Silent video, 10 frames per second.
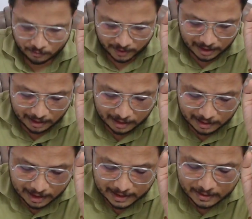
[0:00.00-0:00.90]
with the
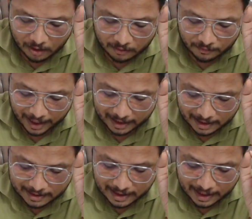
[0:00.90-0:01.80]
release of
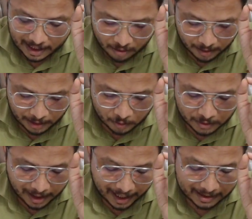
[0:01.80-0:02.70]
energy equal
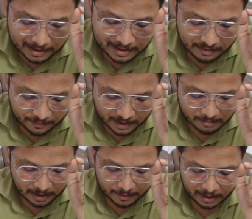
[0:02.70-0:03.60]
to the energy
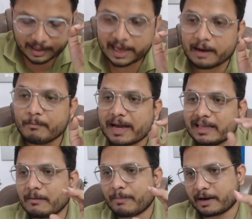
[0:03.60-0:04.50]
difference between
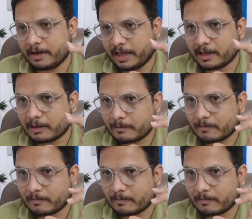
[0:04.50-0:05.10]
recombining particle.